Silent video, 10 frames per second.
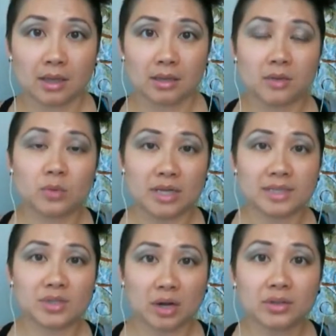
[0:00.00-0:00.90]
And when I
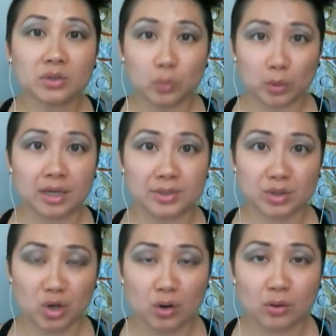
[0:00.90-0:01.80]
started the work as a
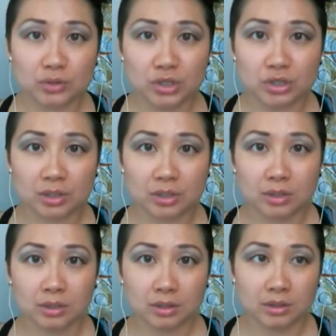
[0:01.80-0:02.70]
coach
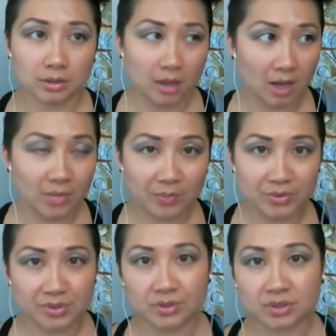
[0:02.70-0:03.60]
on my
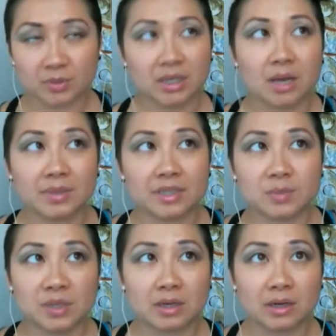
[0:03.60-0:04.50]
pursuit to becoming a
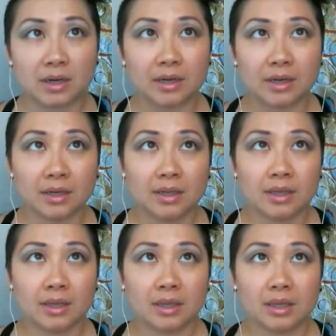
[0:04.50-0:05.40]
speaker,
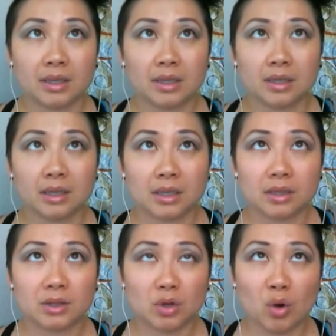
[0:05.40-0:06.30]

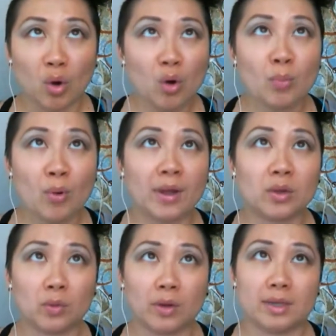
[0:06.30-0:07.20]
the whole
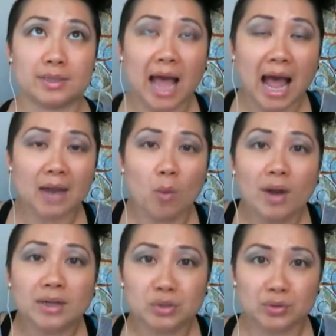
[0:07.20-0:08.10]
point was I
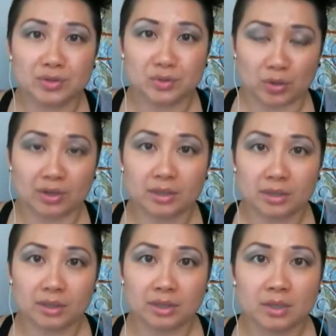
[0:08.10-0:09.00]
want to do this work
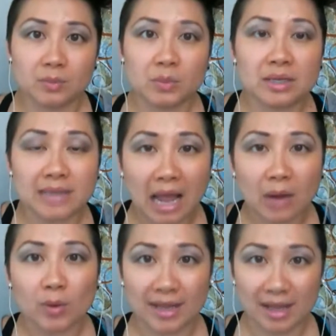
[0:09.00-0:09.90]
because I
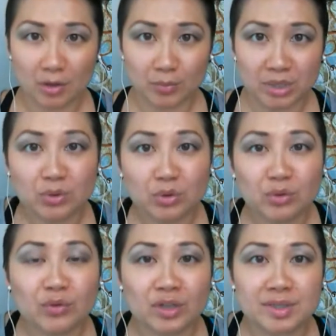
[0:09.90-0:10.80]
want to help people who
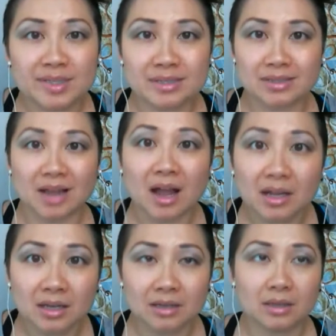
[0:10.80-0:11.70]
feel stuck,